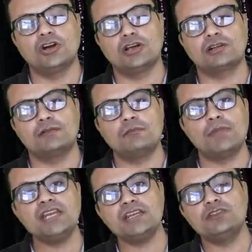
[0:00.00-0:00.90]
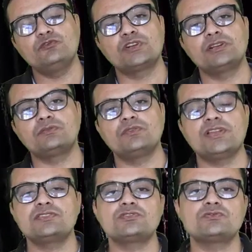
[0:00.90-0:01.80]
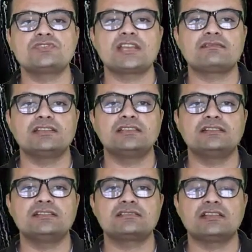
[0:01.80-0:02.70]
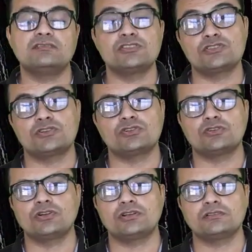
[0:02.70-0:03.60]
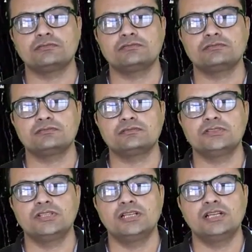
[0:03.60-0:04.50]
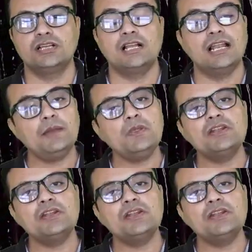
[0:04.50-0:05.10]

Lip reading: or many different ways to check whether it is convergent or not. Let